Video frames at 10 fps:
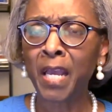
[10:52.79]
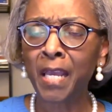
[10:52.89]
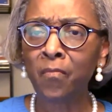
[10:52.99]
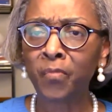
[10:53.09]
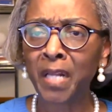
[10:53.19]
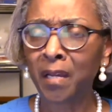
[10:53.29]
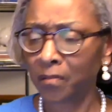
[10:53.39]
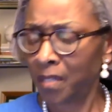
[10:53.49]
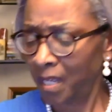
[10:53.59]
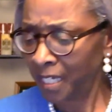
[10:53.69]
when
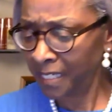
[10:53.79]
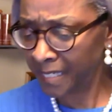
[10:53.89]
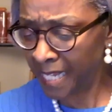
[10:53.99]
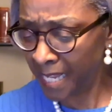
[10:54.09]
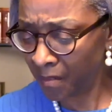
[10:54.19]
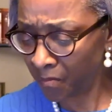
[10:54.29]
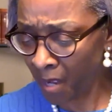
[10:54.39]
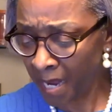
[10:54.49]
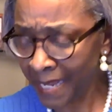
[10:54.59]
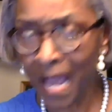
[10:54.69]
he's saying,
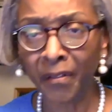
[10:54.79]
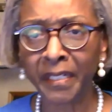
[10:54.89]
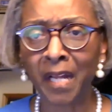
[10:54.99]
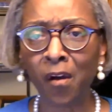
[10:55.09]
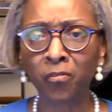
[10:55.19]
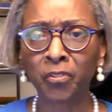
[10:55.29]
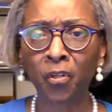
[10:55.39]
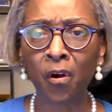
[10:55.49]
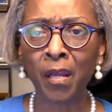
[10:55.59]
count it all joy,